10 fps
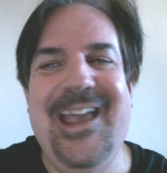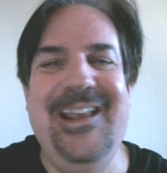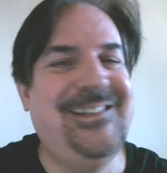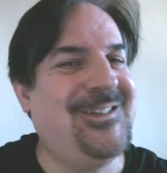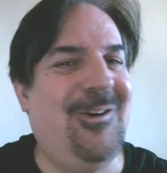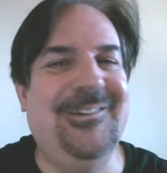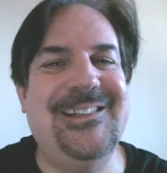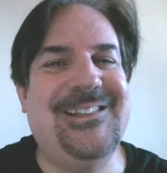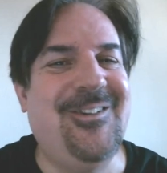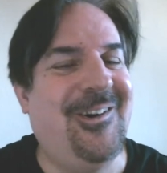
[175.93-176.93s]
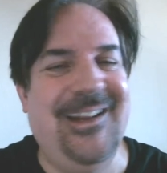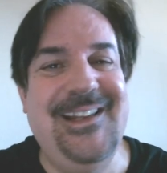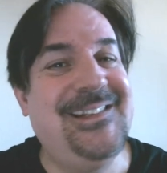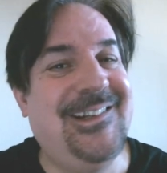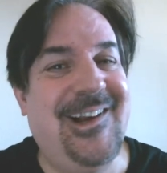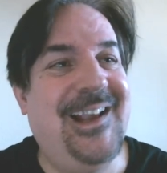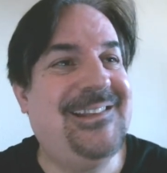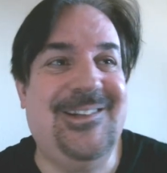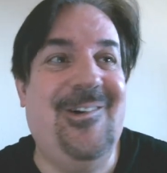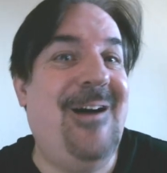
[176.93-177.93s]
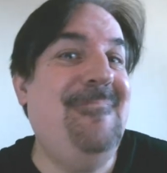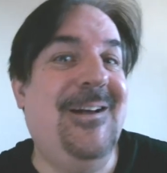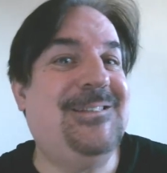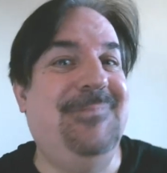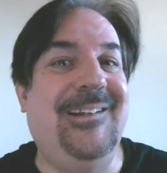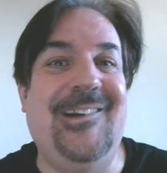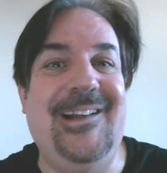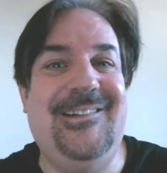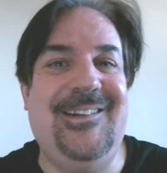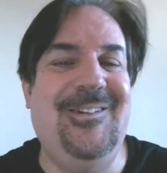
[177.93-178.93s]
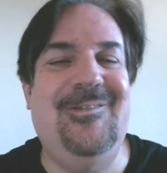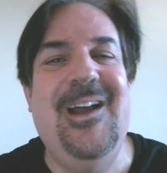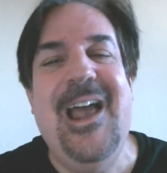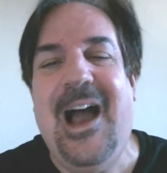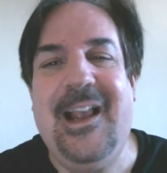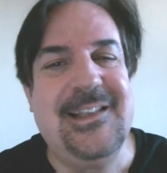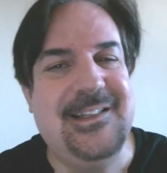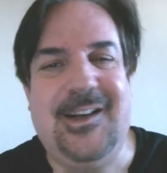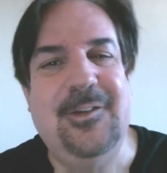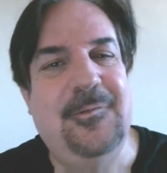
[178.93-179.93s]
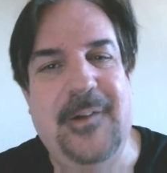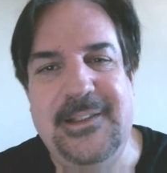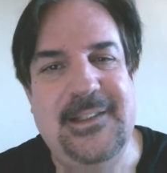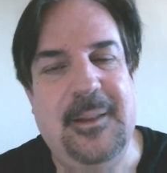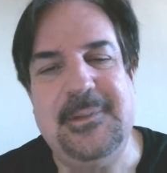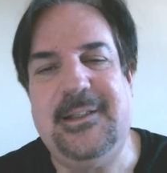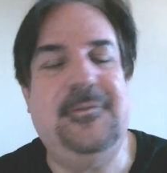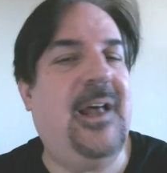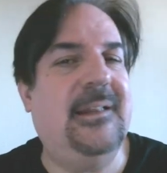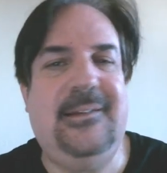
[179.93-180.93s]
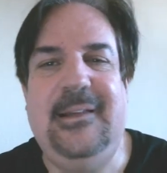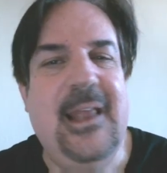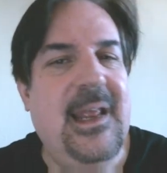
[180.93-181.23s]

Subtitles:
He sold his soul and he's great, so I must be great too. I guess they're convincing themselves. Not